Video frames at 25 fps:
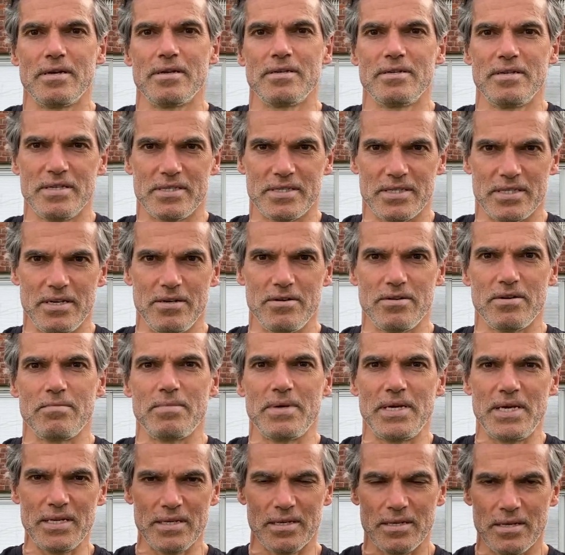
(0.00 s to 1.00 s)
you see what I
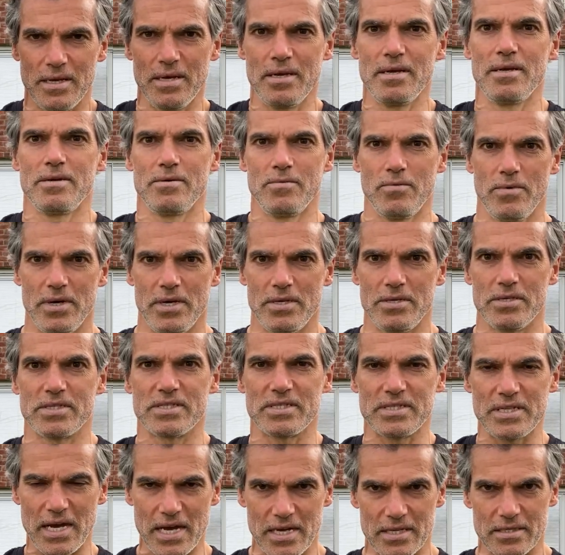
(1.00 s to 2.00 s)
mean, where you
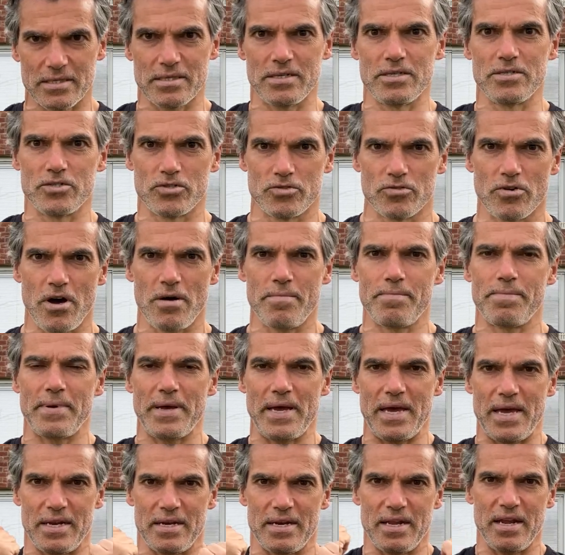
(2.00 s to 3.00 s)
start to drop
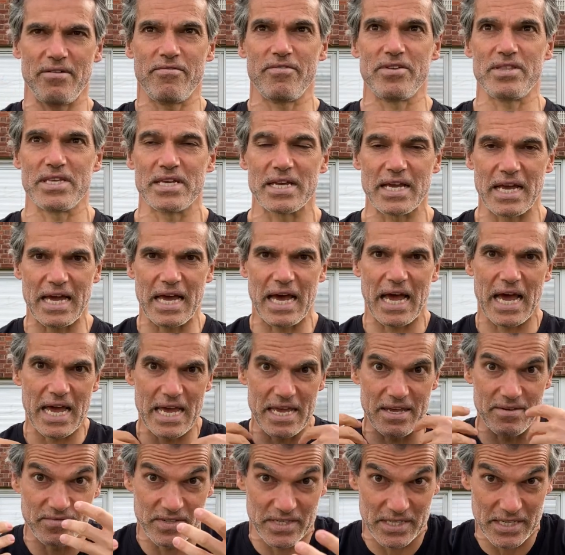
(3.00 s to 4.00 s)
and everything
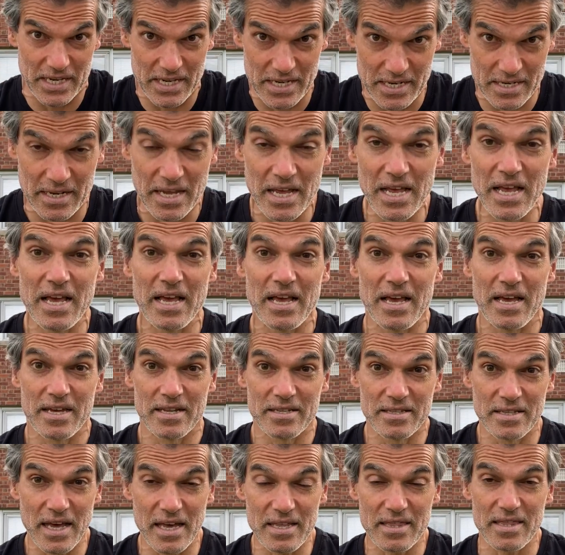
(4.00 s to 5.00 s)
caves in,
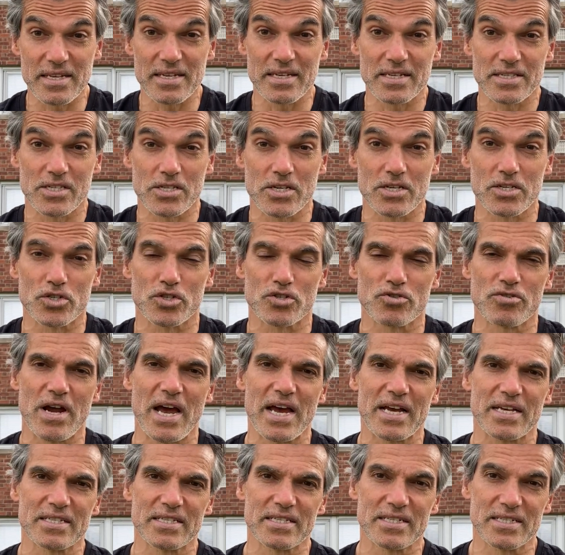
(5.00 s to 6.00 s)
nothing is
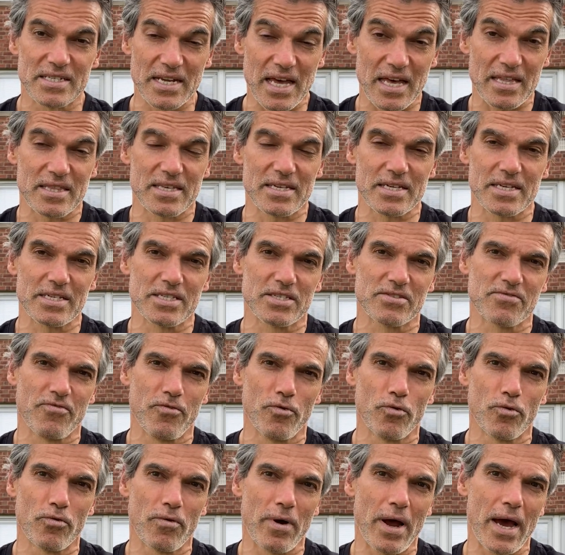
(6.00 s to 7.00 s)
contracted, nothing is
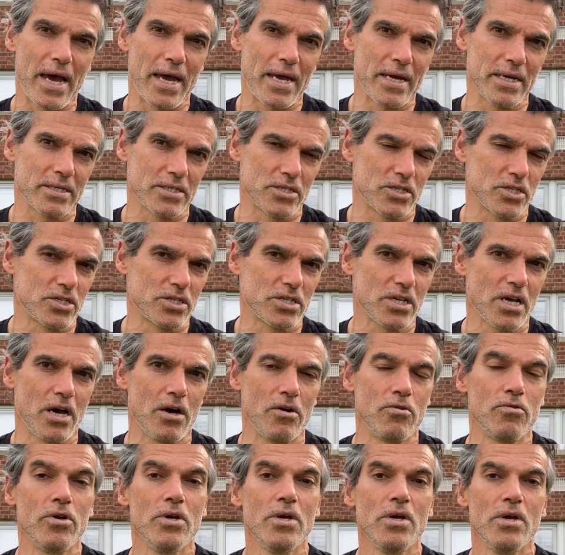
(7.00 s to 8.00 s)
full range.
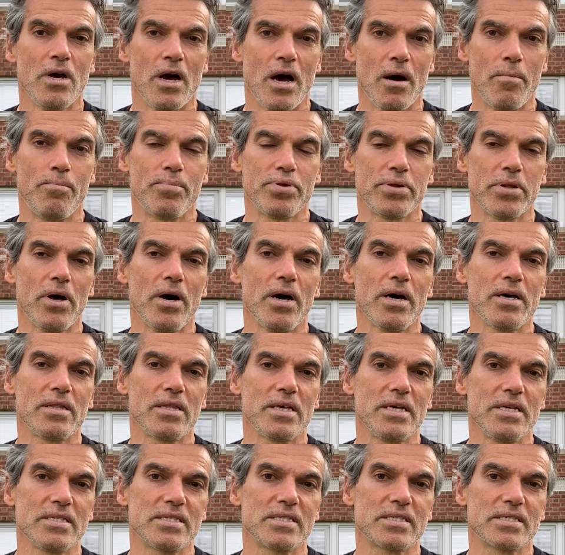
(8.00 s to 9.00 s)
So apply
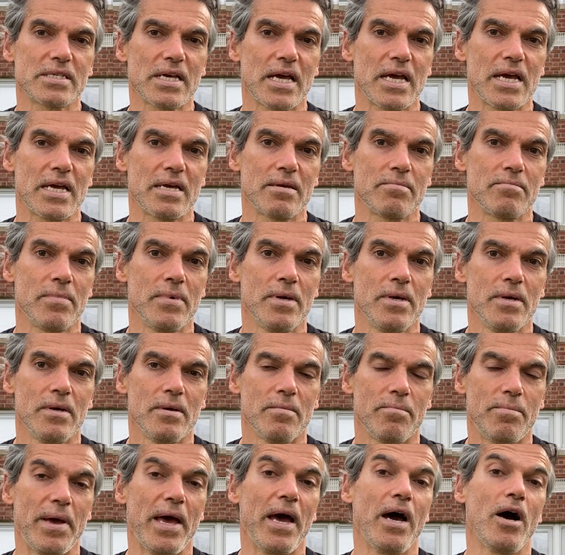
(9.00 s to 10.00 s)
these same
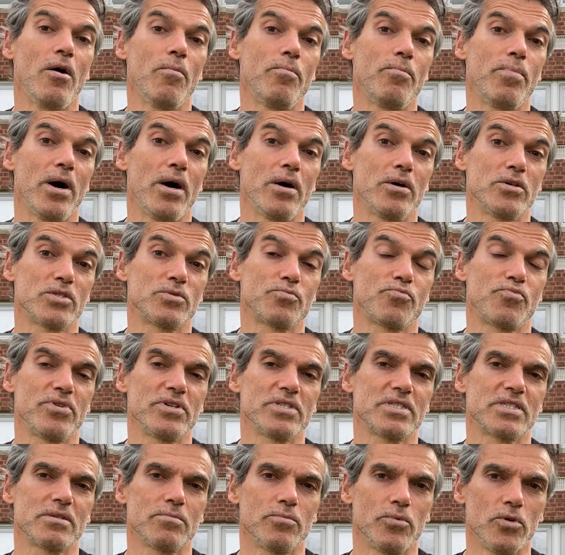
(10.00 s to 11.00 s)
power pose
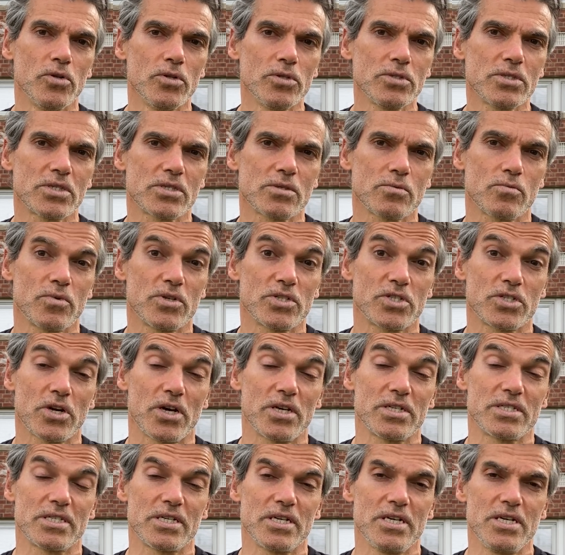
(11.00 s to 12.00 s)
principles, which
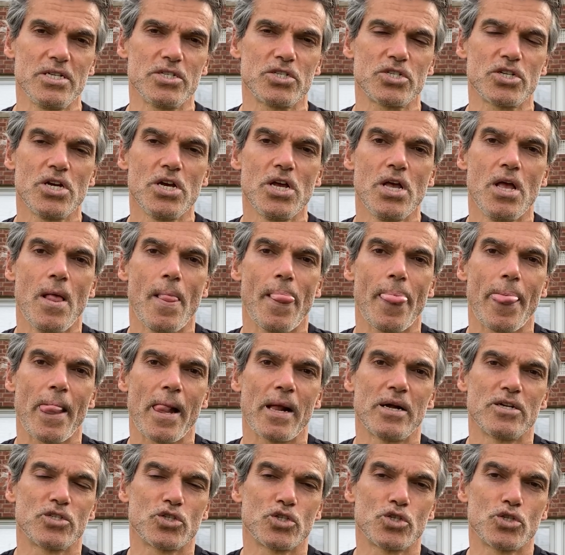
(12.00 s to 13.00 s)
I teach,
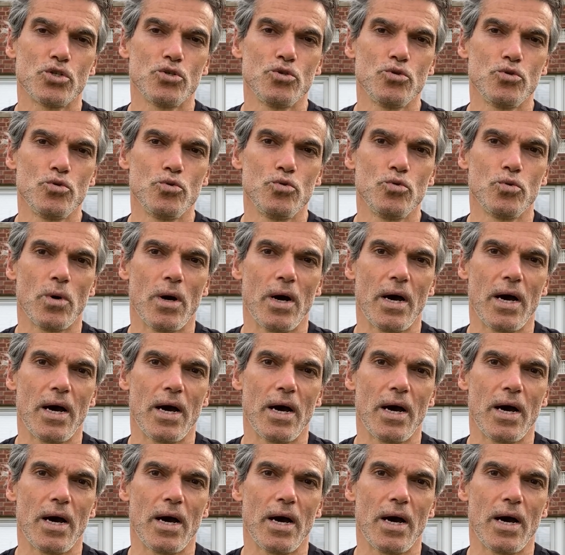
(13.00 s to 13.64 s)
to